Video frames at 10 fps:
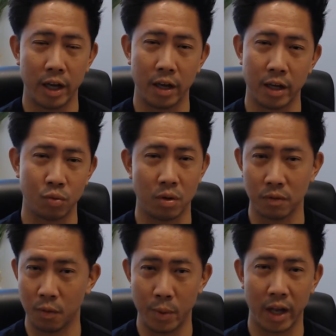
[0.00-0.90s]
as well as
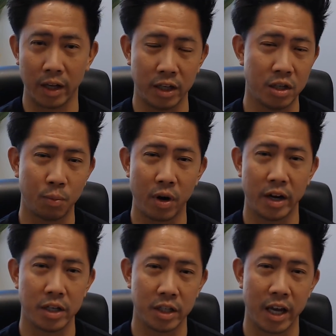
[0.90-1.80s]
Volbella. These
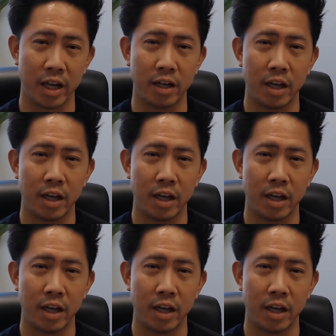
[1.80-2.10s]
products can,